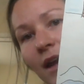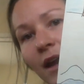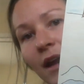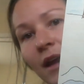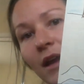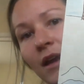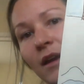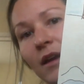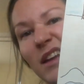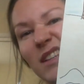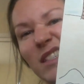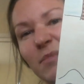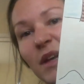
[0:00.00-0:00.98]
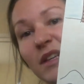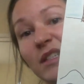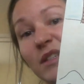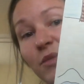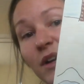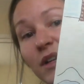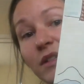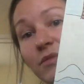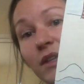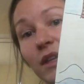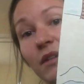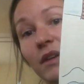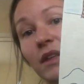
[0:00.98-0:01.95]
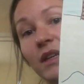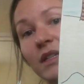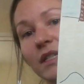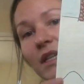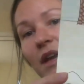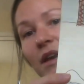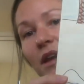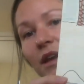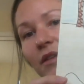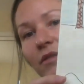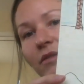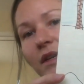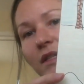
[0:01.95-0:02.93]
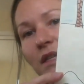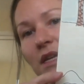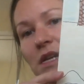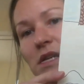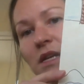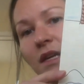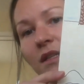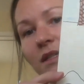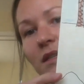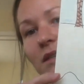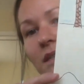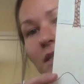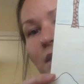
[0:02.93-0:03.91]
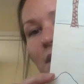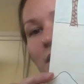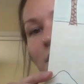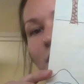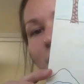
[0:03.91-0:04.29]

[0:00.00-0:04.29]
and needs places where it's really, really sunny. And the reason he needs this sun